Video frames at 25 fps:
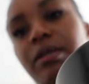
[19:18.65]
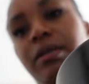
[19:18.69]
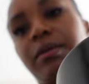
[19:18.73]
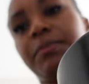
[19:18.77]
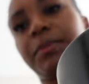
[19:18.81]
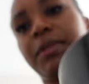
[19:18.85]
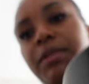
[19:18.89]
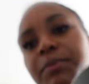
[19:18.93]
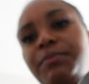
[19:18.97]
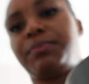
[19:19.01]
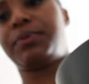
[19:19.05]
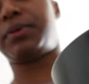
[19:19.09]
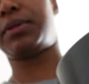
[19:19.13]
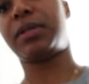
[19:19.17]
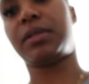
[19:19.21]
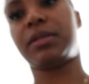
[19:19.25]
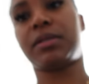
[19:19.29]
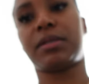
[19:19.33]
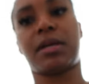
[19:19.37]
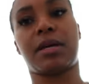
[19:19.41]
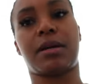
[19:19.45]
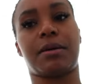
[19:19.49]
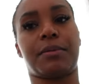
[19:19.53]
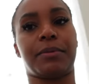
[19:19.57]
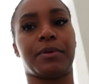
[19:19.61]
Let me put
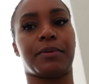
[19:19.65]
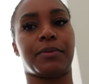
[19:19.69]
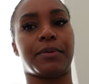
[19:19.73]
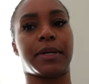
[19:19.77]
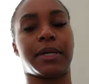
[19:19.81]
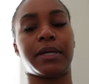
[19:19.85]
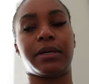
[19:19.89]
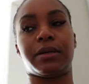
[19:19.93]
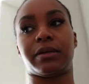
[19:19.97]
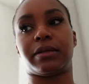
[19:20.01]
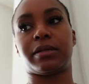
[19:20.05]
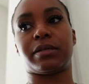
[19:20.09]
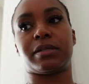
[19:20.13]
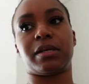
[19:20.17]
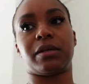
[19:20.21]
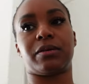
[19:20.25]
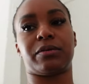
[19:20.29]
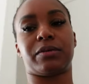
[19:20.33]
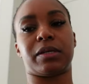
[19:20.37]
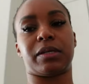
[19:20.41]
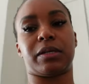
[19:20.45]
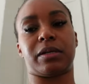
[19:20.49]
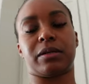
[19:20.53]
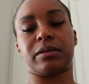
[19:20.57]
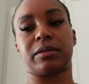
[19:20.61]
this camera right here because I
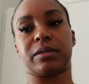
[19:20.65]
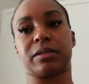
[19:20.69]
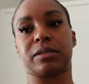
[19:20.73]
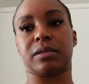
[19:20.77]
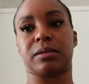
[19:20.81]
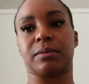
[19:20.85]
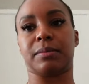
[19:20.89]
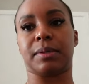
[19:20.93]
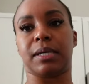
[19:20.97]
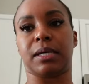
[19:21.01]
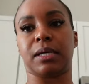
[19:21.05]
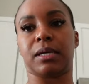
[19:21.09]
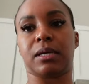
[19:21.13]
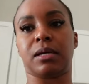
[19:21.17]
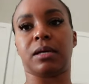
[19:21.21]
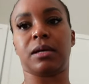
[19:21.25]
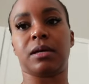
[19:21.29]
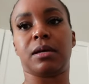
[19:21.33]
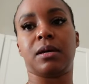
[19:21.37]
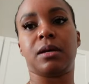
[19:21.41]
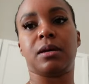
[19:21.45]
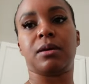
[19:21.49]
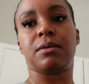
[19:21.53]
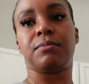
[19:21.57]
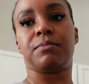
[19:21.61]
don't think y'all can see me.
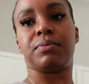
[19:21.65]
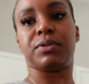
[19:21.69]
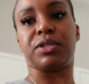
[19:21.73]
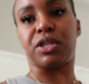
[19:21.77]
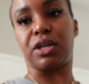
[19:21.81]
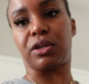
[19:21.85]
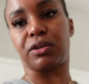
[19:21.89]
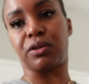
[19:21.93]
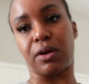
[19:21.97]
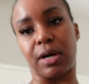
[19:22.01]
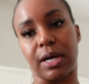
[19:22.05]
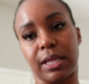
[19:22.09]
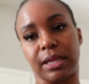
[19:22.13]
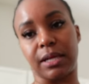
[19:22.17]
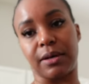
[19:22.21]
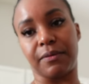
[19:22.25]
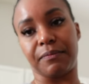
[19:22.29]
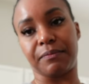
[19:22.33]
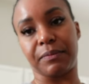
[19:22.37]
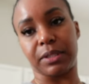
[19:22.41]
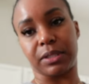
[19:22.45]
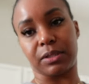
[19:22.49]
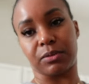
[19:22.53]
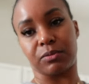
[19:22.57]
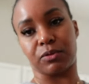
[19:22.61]
But y'all know I love
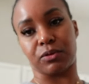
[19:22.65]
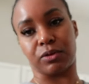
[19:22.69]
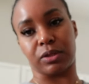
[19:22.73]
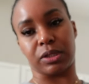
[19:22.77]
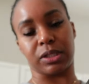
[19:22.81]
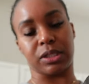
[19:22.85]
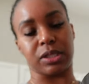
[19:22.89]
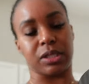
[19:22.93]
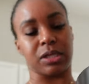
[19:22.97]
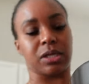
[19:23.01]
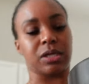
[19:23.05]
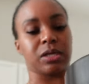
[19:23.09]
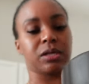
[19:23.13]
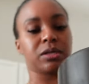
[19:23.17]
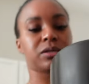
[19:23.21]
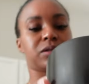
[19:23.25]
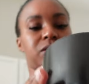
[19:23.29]
me some green tea.